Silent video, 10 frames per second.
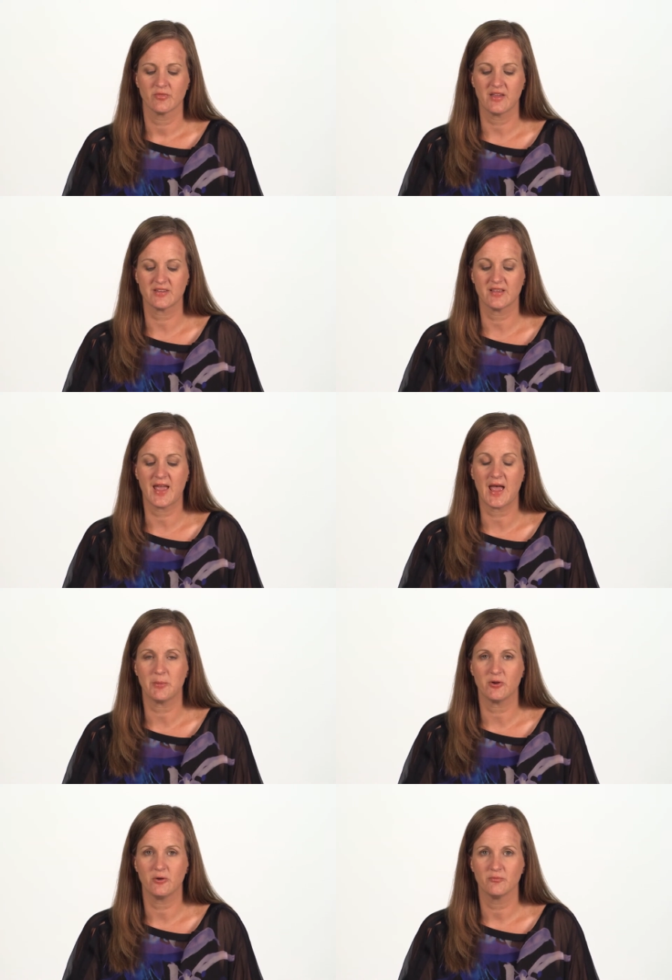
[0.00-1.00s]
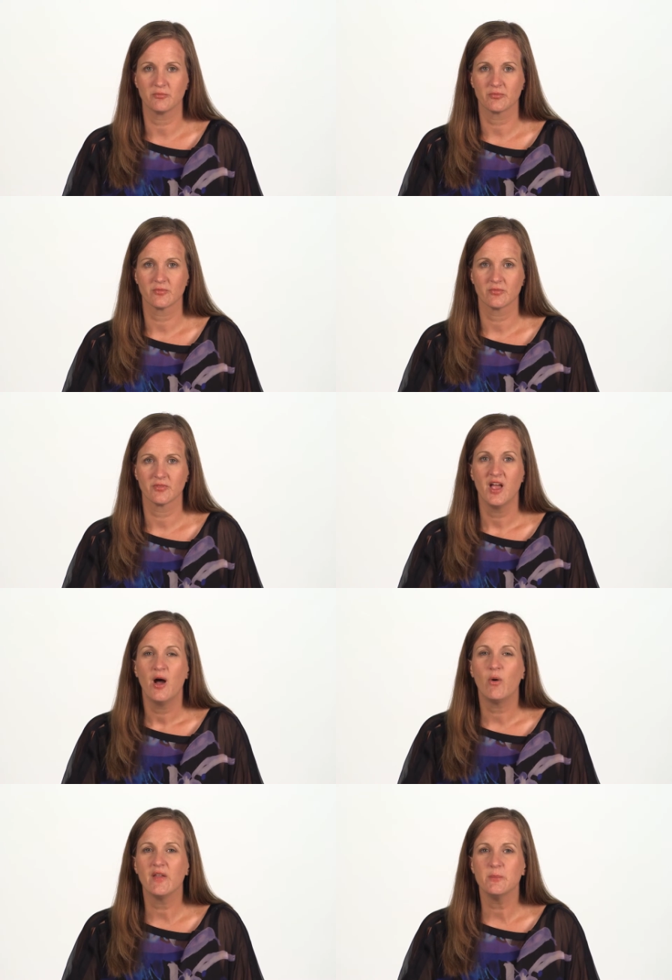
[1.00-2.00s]
as the capital.
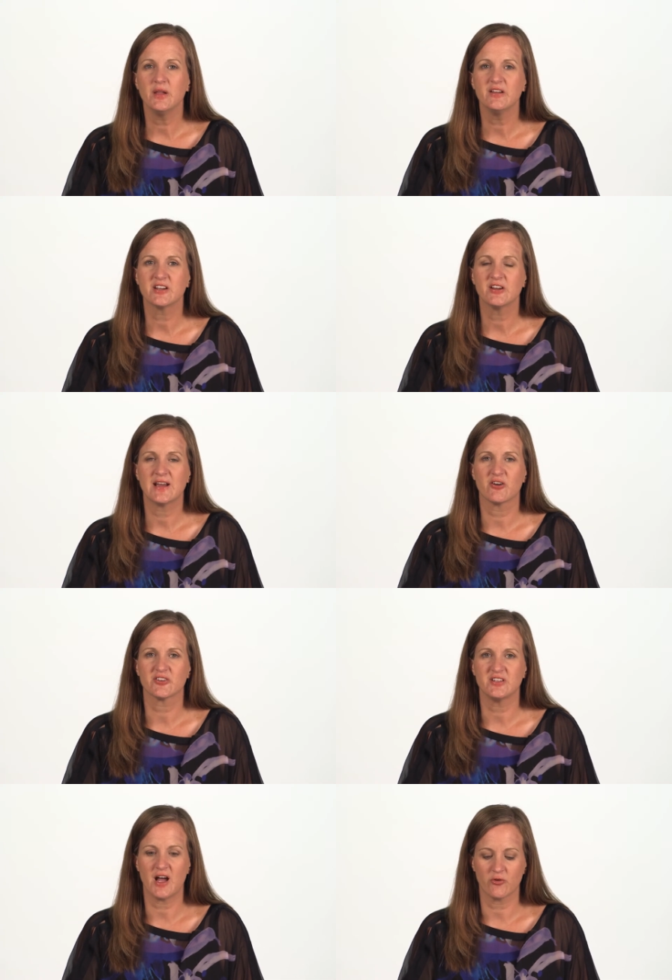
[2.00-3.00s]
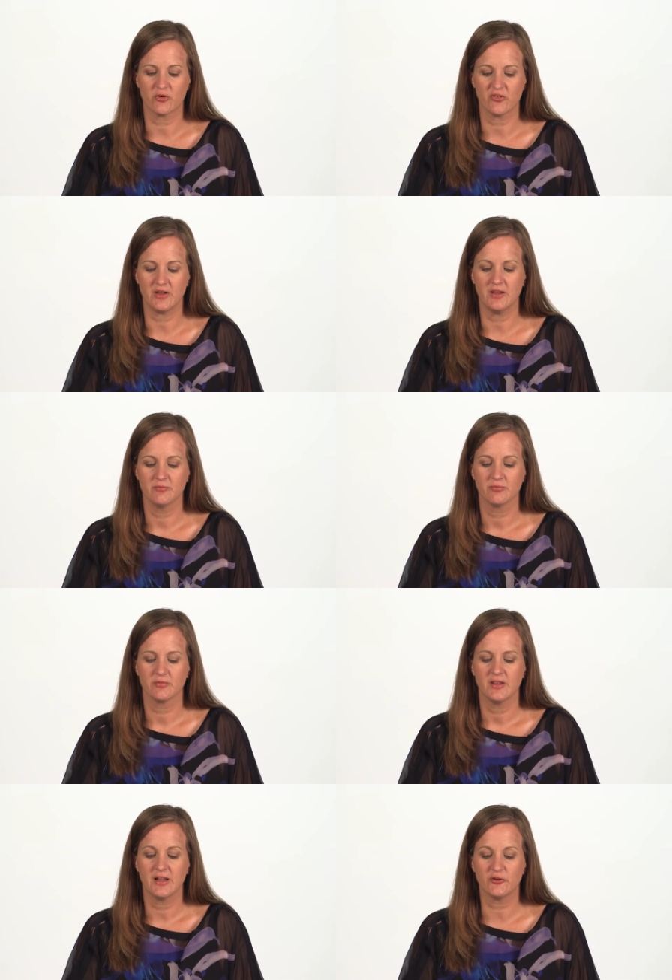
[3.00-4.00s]
While the military aristocracy,
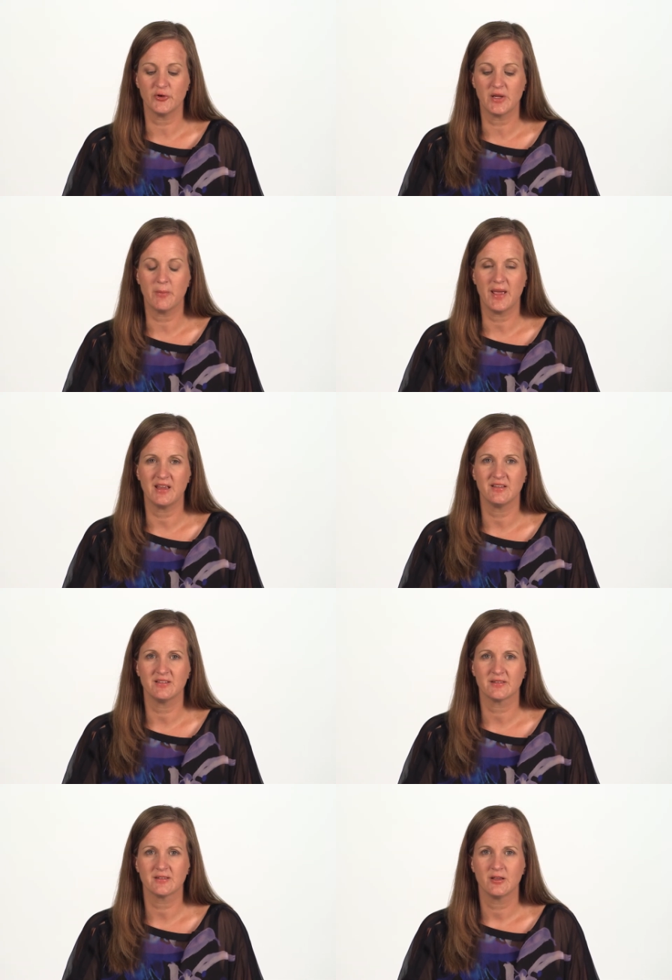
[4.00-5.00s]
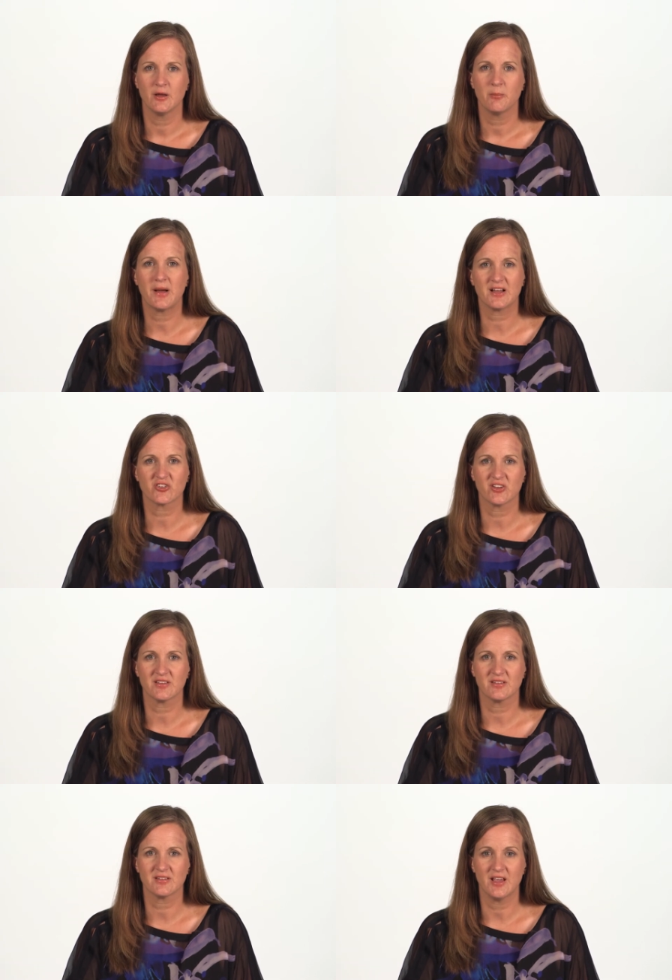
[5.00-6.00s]
including beys,
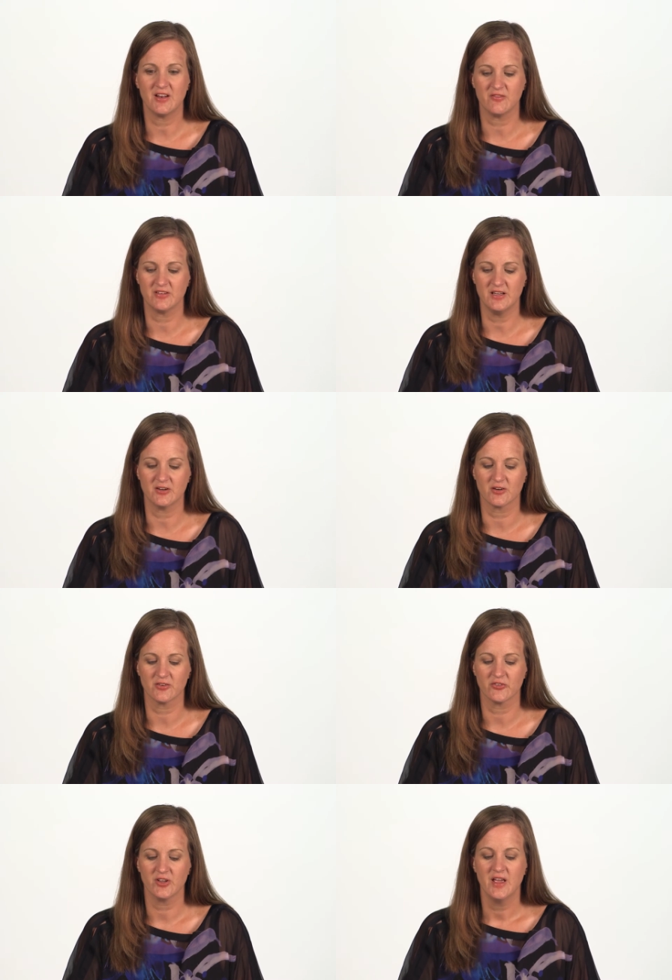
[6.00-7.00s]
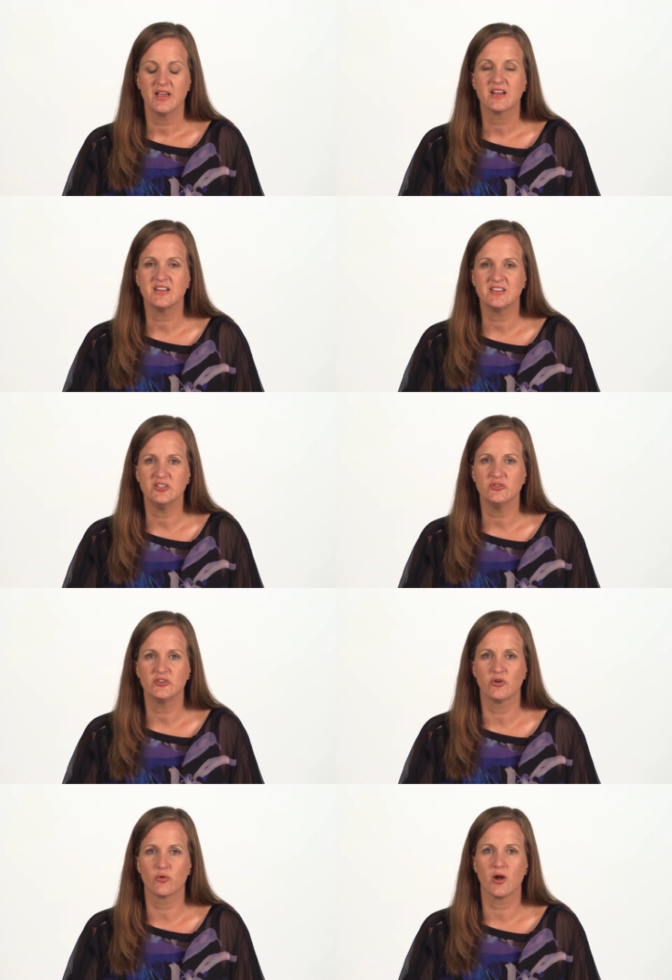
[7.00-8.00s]
pashas, and viziers, continued
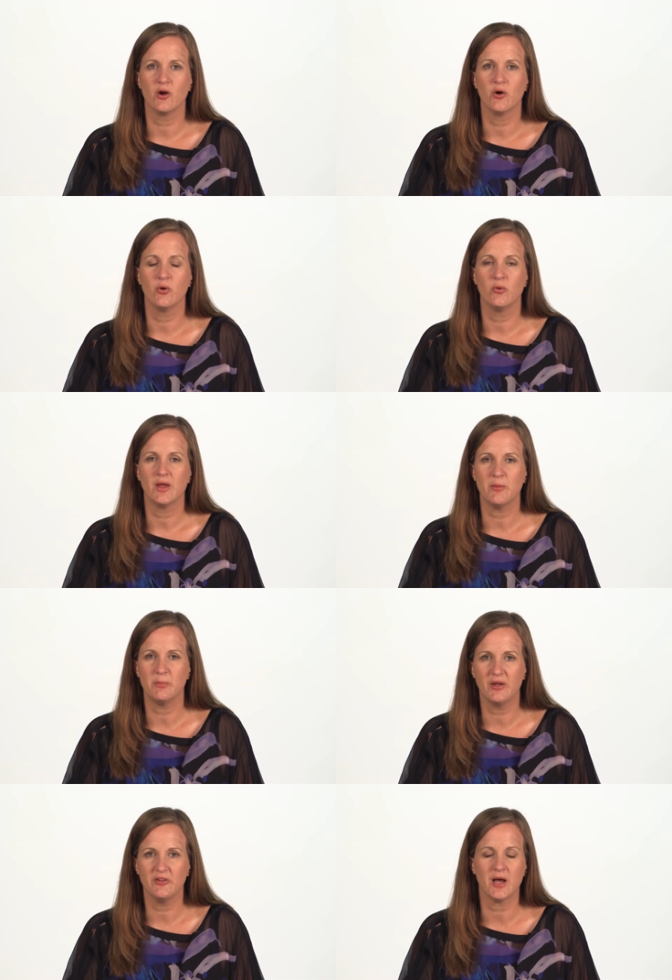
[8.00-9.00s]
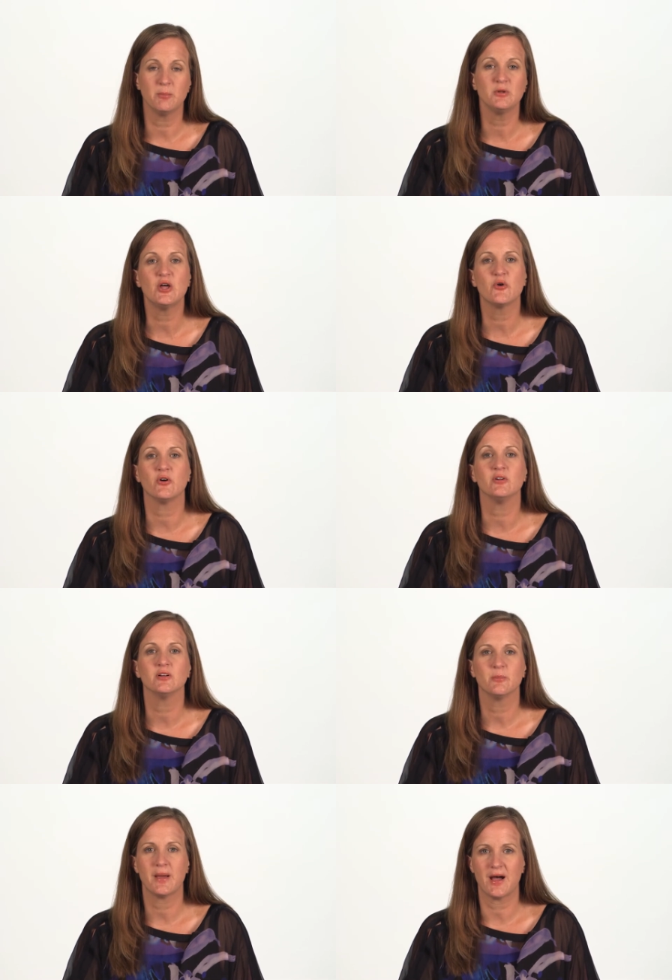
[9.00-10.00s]
to grow and build up local
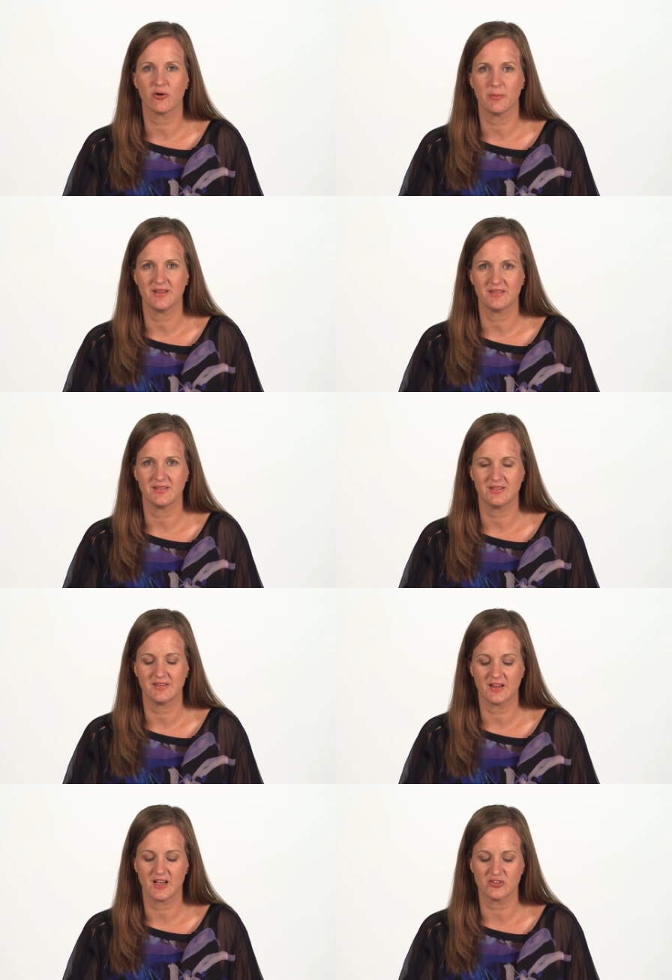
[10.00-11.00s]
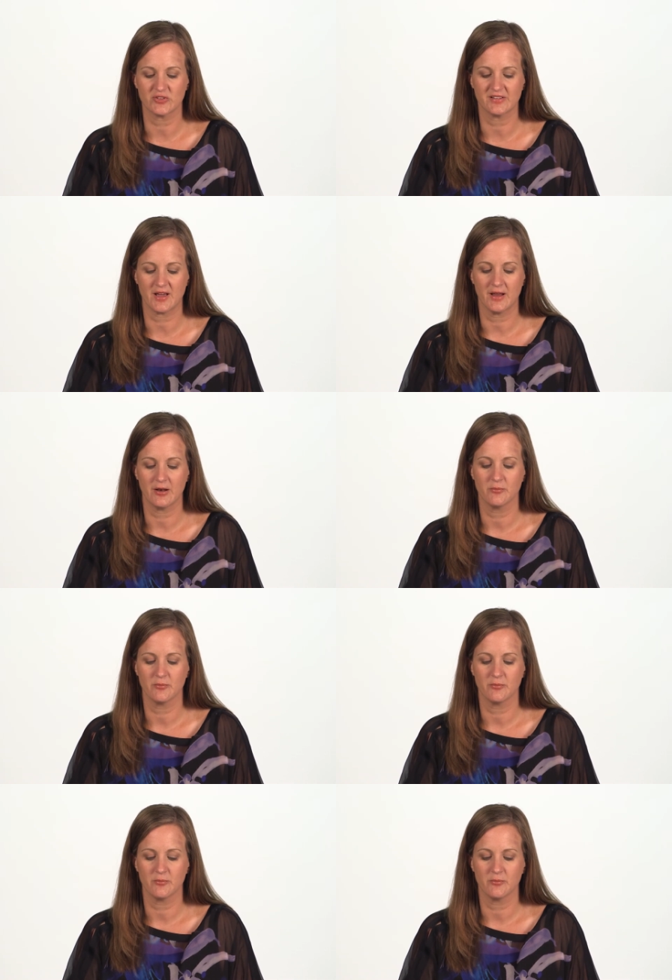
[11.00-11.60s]
power bases in the countryside.